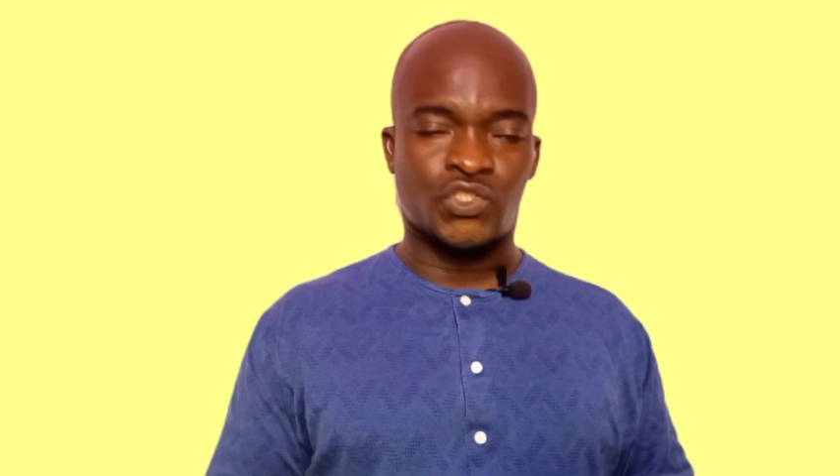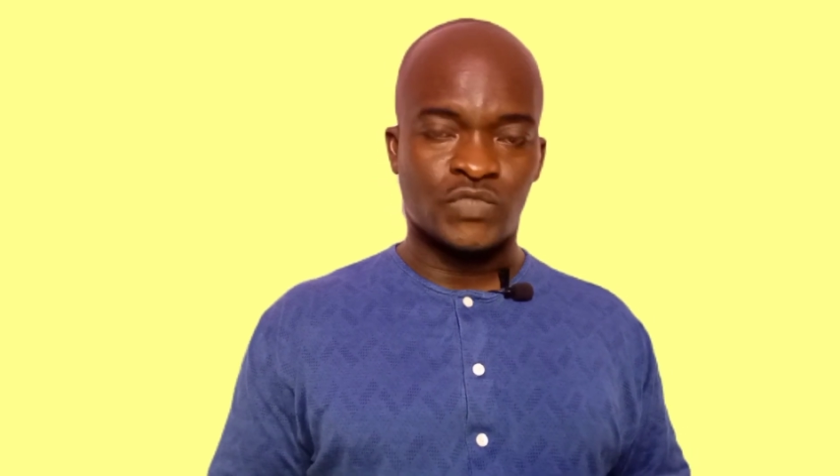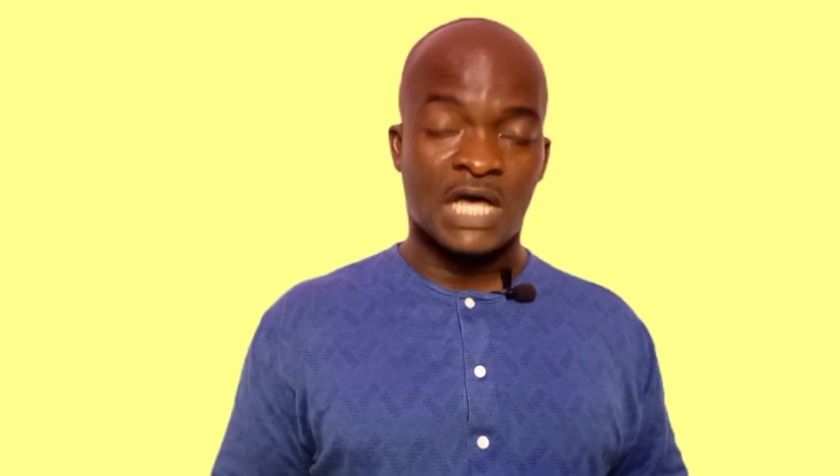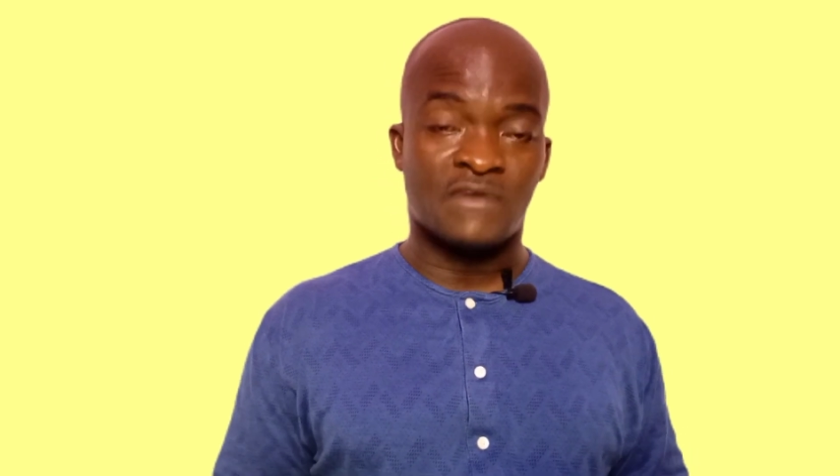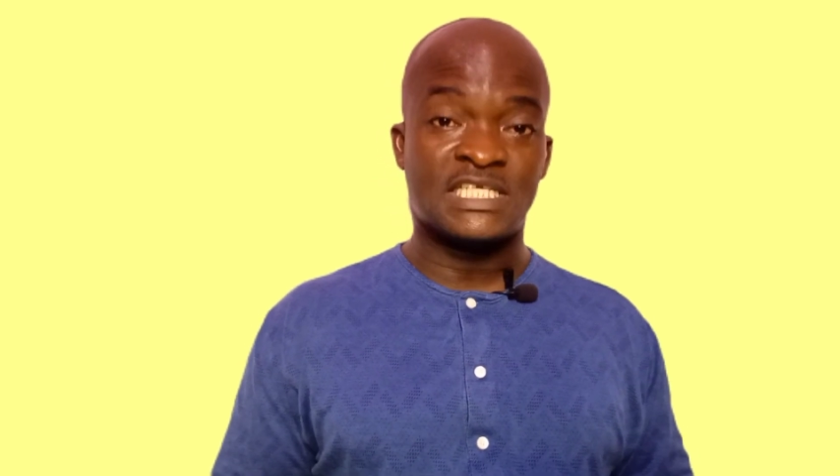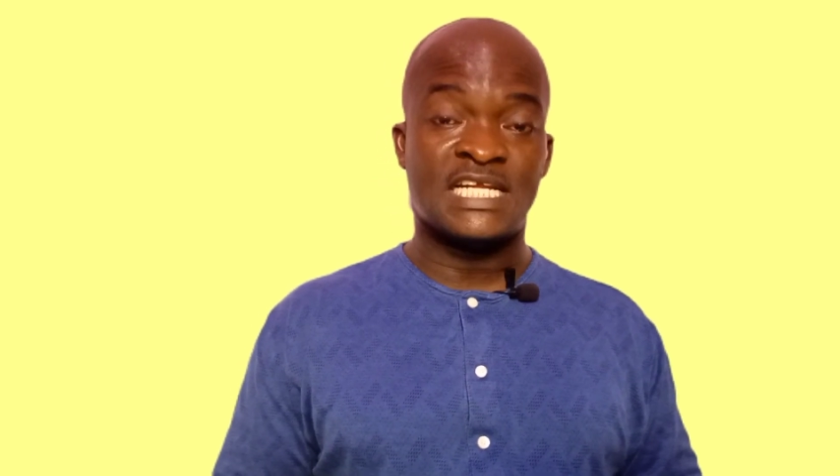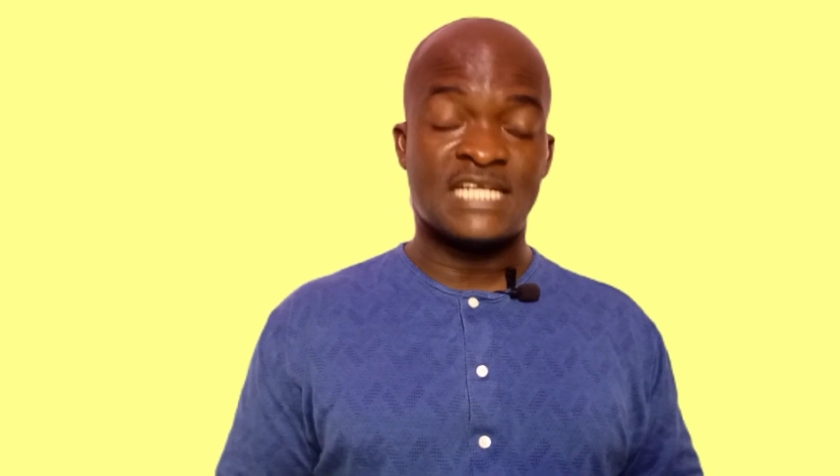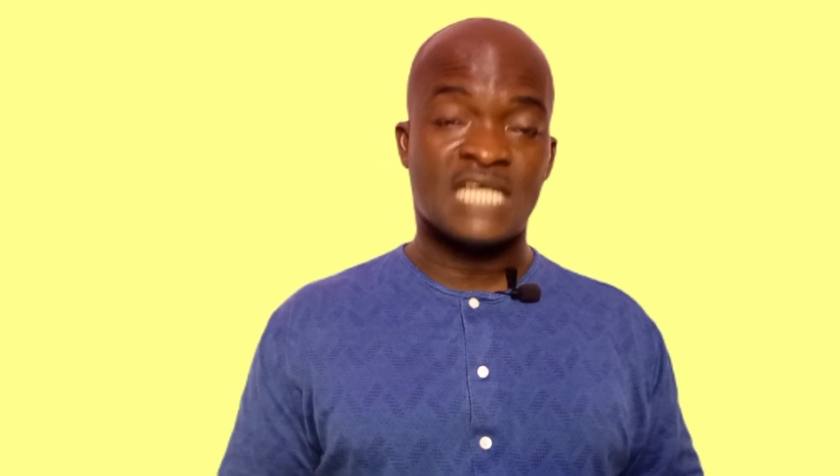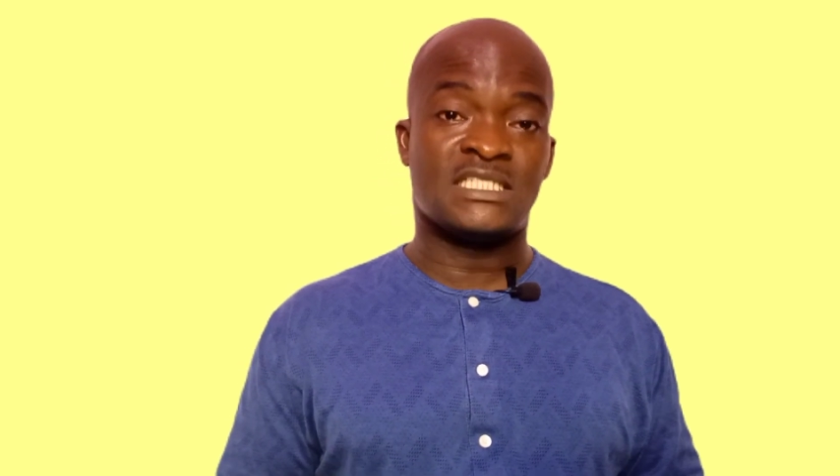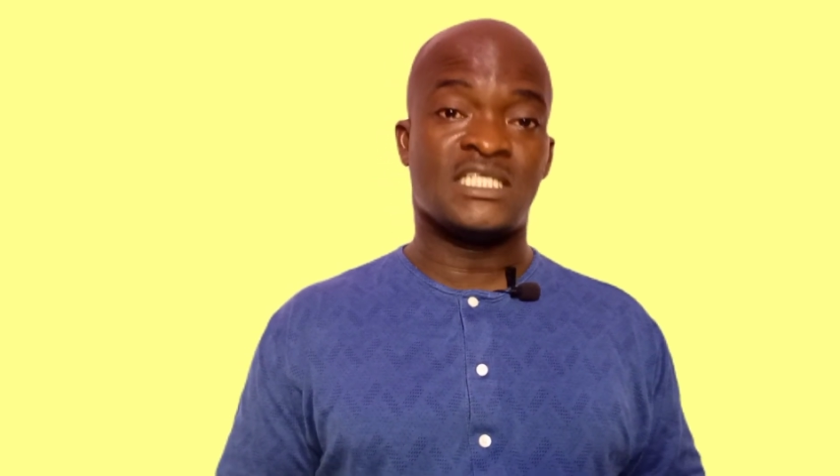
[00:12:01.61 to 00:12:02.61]

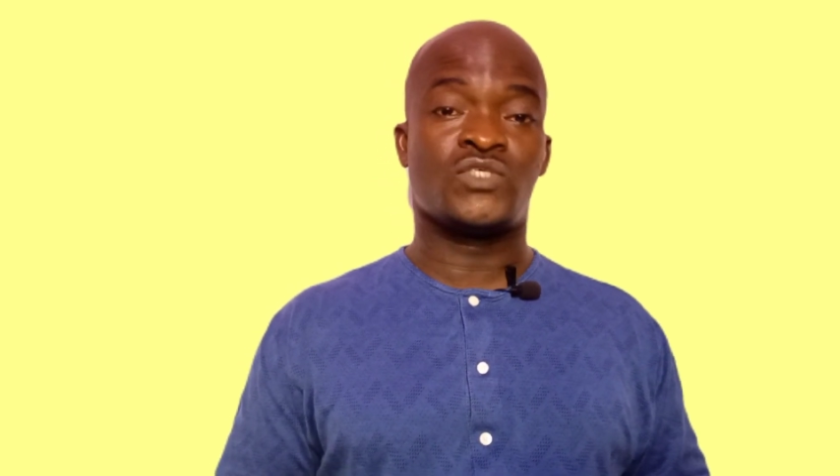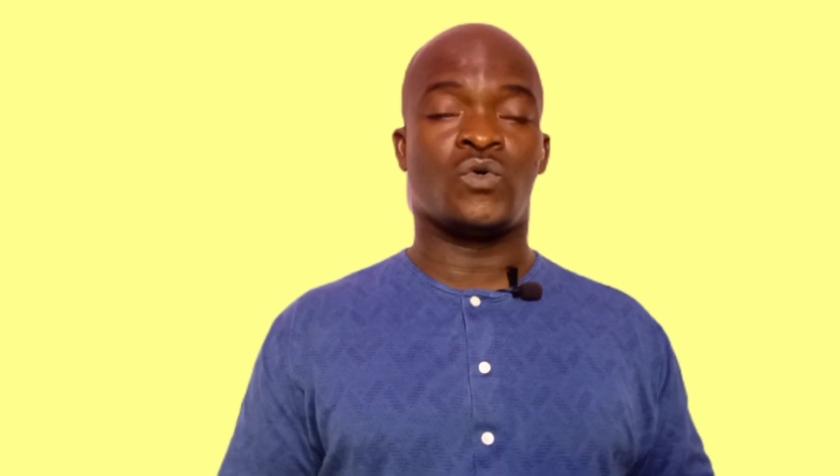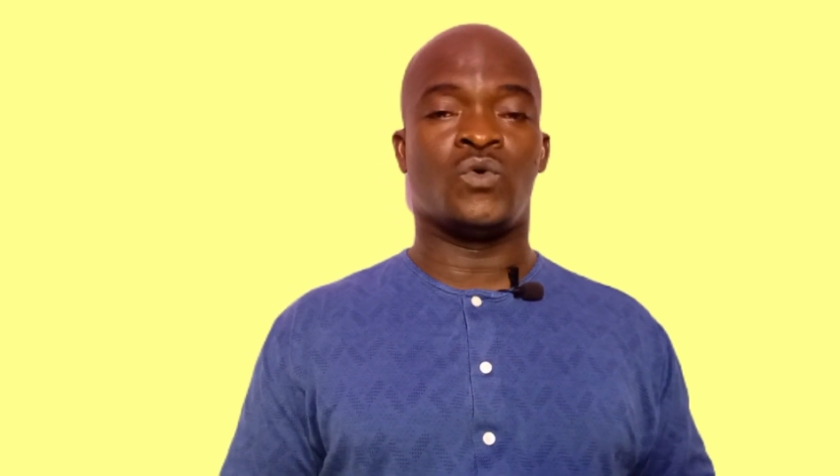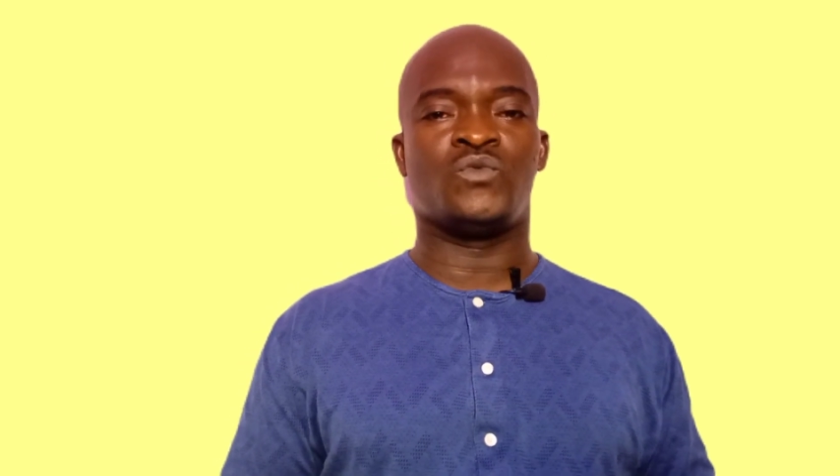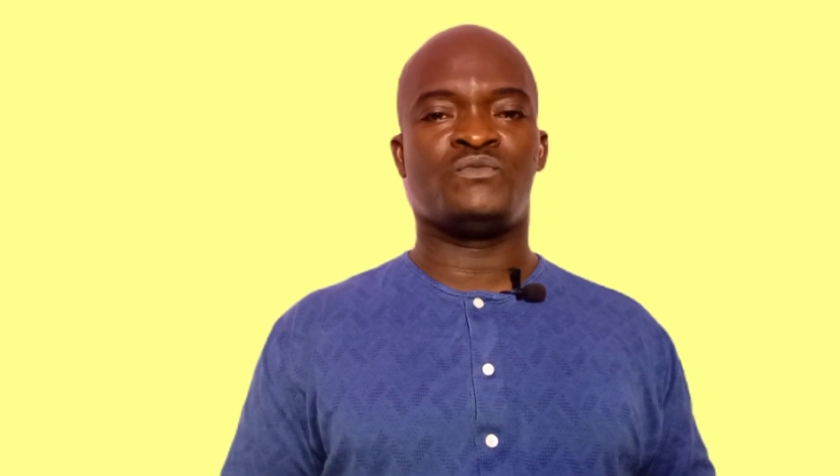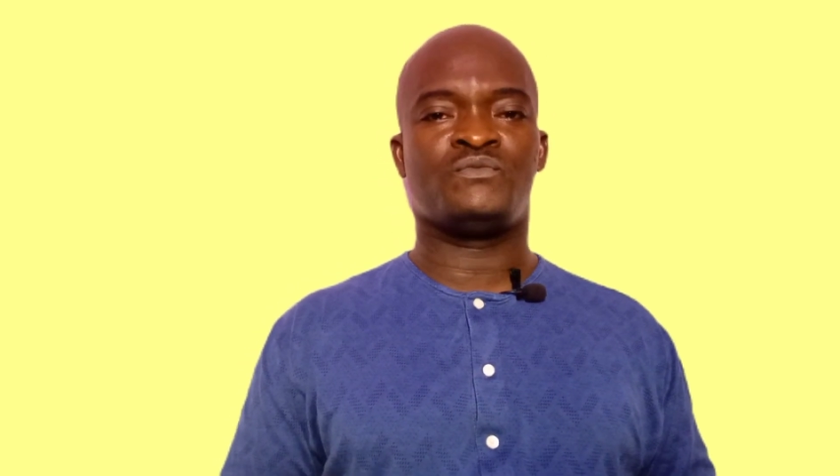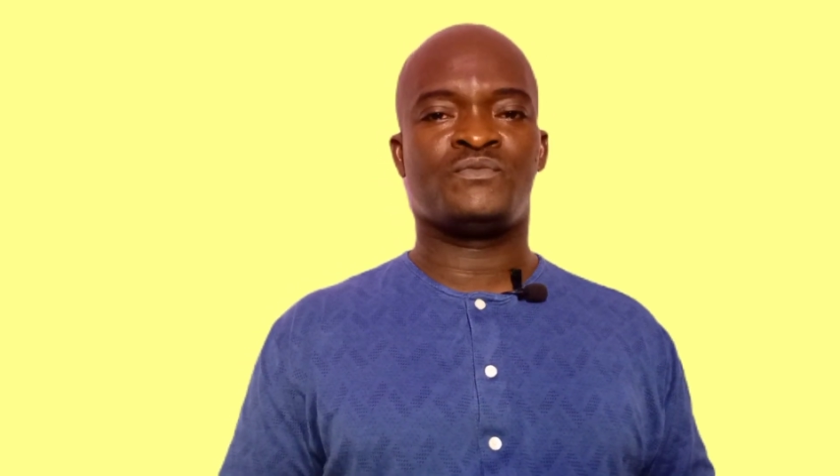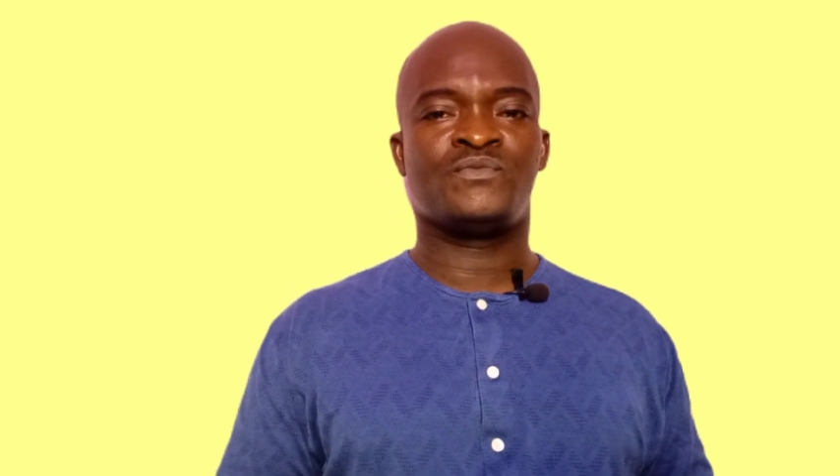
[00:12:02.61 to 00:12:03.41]
2019's own.